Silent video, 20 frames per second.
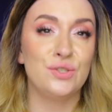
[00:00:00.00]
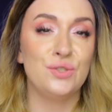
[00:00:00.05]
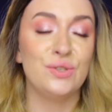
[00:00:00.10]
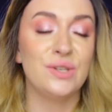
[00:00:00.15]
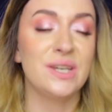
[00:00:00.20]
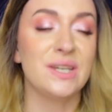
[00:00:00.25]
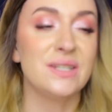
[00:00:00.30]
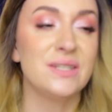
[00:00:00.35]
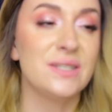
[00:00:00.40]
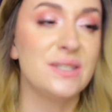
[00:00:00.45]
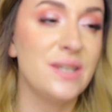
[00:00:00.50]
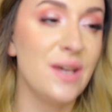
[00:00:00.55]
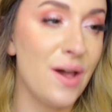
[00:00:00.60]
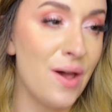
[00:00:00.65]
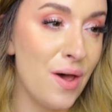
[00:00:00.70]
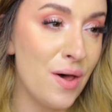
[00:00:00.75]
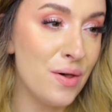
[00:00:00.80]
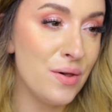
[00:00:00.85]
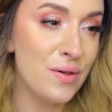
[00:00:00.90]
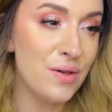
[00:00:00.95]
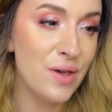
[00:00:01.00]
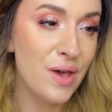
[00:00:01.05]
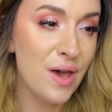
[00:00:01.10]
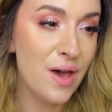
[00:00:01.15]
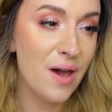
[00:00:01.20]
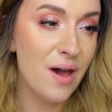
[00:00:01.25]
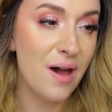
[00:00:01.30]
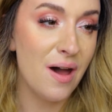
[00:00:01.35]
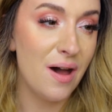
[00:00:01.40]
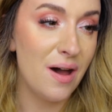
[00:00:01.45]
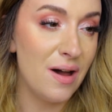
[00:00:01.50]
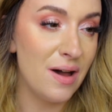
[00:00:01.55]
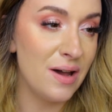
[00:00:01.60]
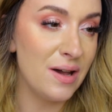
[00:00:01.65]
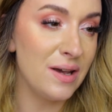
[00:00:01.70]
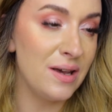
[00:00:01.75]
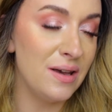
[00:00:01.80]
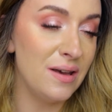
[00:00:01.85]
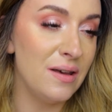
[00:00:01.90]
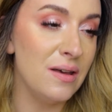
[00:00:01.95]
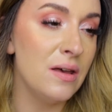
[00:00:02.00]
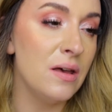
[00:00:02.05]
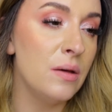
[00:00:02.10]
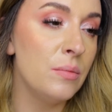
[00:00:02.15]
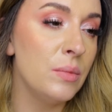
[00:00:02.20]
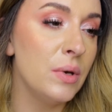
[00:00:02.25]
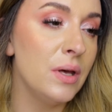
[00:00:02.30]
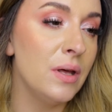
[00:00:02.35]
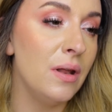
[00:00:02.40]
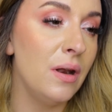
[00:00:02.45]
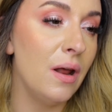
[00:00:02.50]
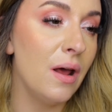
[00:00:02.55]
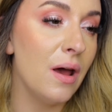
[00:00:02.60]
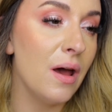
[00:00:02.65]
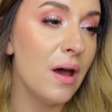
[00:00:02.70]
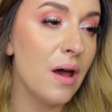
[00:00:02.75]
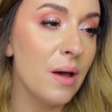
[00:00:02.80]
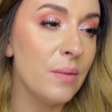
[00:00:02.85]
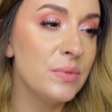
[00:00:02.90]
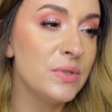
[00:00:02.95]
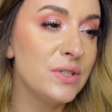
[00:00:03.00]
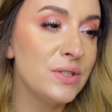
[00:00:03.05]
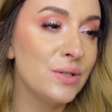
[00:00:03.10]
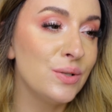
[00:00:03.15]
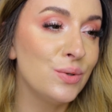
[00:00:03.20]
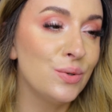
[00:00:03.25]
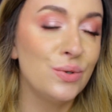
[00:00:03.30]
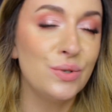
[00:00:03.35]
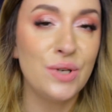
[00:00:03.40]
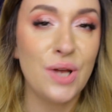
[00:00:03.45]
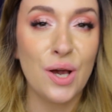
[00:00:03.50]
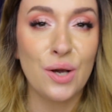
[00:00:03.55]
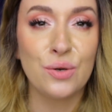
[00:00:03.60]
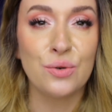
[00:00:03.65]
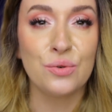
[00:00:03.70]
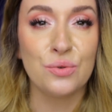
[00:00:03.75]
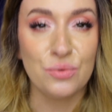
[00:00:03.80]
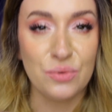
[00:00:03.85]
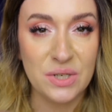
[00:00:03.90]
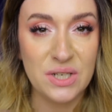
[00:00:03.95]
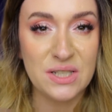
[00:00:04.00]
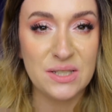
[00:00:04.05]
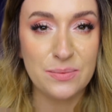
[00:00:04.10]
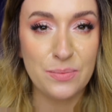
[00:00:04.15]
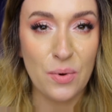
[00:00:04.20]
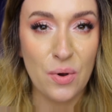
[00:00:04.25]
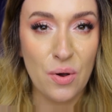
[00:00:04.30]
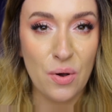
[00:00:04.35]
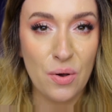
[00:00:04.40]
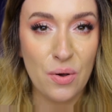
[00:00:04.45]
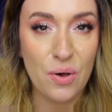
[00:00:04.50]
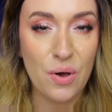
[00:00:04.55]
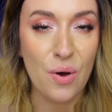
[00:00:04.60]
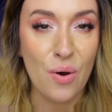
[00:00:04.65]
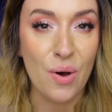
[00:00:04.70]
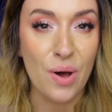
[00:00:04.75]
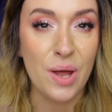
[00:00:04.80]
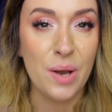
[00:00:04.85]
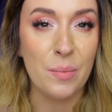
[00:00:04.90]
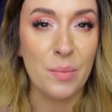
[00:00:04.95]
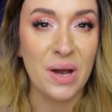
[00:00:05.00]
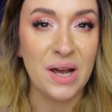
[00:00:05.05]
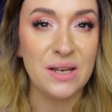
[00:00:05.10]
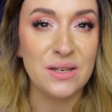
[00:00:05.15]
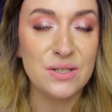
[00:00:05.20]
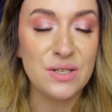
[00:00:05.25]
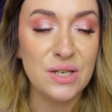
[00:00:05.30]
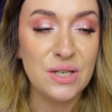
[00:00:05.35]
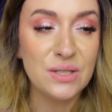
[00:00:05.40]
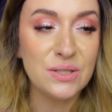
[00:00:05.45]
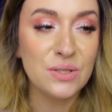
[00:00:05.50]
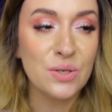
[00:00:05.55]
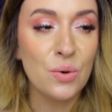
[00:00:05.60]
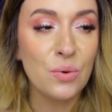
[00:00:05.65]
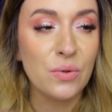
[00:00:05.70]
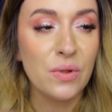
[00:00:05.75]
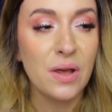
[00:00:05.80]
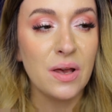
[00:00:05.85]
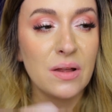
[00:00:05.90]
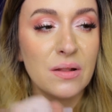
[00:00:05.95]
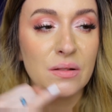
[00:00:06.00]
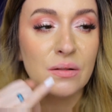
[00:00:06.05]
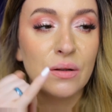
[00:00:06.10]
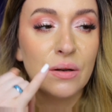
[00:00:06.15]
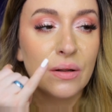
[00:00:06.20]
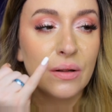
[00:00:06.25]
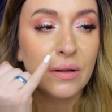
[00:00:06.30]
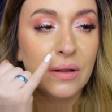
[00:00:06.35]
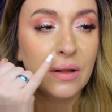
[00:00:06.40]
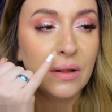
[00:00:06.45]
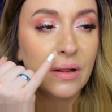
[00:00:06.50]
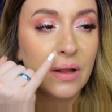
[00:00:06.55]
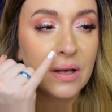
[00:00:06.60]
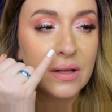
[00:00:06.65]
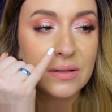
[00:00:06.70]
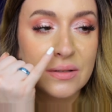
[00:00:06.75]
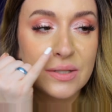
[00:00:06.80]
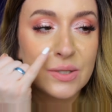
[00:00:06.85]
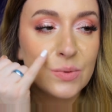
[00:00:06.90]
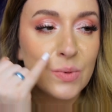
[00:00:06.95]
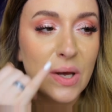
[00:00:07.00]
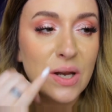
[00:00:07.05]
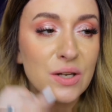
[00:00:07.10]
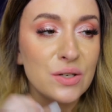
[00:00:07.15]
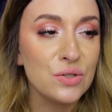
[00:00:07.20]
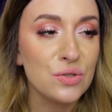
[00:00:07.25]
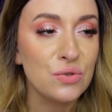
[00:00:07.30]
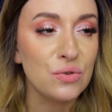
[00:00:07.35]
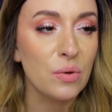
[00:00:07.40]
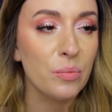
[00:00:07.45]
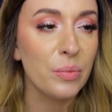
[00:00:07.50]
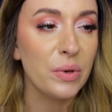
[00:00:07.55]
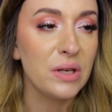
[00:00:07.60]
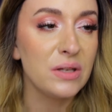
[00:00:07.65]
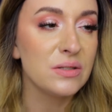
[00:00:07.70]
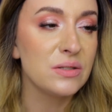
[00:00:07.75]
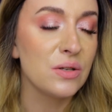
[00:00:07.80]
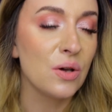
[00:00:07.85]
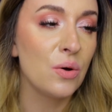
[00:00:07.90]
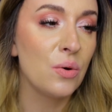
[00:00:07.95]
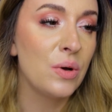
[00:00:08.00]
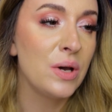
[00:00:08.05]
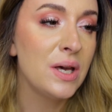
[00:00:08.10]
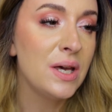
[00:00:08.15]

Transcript: you can tell, I am an absolute grease ball on my T-zone, like literally, like the sweat is dripping. So